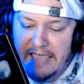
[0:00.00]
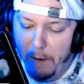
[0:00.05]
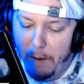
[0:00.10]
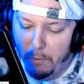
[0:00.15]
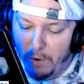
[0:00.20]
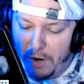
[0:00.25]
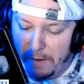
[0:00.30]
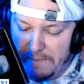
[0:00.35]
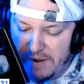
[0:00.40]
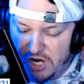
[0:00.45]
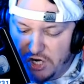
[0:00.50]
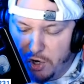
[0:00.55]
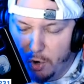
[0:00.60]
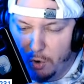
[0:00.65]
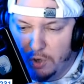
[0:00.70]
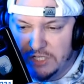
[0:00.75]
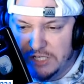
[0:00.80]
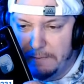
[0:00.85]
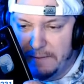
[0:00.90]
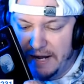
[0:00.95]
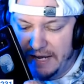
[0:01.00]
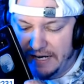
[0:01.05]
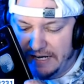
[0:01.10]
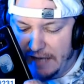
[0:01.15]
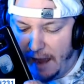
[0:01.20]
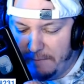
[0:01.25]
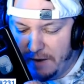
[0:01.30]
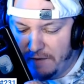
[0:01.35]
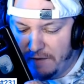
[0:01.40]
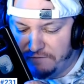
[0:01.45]
I'm going to do is I'm going to
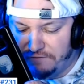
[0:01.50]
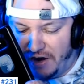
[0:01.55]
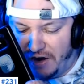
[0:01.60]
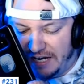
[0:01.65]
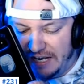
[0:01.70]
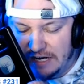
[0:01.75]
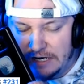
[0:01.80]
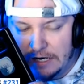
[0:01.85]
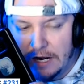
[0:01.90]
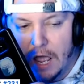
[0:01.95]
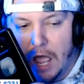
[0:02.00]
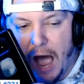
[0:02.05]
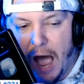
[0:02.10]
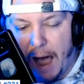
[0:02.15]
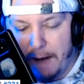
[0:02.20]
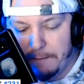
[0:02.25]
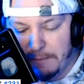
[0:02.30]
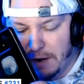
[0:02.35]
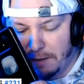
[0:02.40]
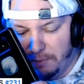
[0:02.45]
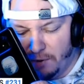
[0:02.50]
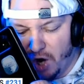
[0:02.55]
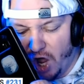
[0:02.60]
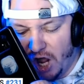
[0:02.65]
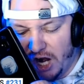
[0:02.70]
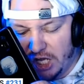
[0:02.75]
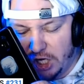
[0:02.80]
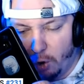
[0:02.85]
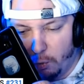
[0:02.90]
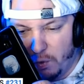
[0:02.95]
put on a
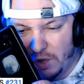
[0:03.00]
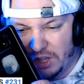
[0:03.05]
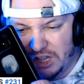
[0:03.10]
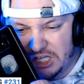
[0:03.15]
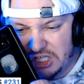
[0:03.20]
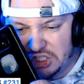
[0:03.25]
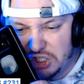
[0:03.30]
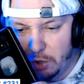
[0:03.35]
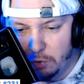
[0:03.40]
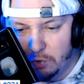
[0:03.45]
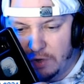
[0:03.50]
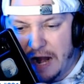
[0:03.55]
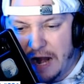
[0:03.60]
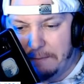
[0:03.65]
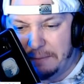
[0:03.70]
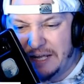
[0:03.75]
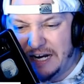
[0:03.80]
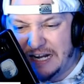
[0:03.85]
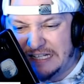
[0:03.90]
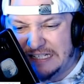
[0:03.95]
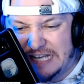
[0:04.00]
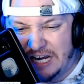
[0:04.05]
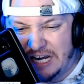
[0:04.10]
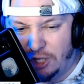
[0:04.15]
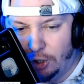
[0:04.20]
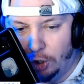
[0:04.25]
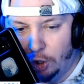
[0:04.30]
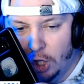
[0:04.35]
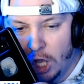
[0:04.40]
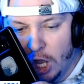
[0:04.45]
gorilla suit and I'm going to tickle
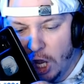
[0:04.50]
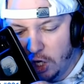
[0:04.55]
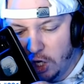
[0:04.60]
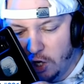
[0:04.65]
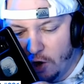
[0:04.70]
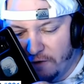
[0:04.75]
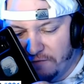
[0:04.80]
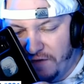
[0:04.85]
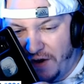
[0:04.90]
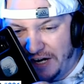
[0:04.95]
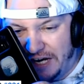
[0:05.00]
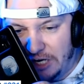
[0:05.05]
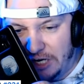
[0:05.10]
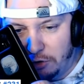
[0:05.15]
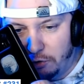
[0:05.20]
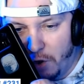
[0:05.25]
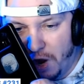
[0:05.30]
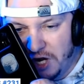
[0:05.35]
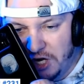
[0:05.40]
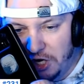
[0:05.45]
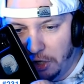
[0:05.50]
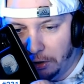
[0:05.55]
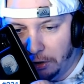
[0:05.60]
your fucking grundle.